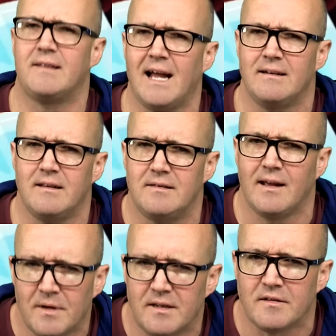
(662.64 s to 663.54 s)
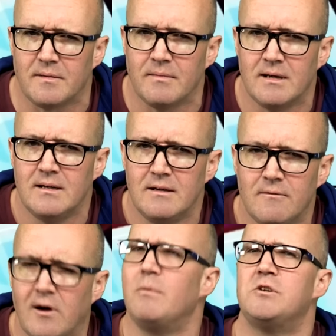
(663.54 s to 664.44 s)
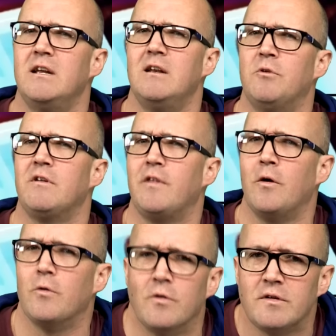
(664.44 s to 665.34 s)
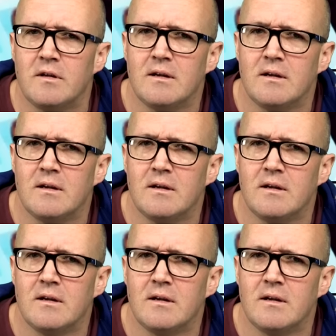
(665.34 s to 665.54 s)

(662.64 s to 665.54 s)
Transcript: anti Semitism. Why would you need one of those?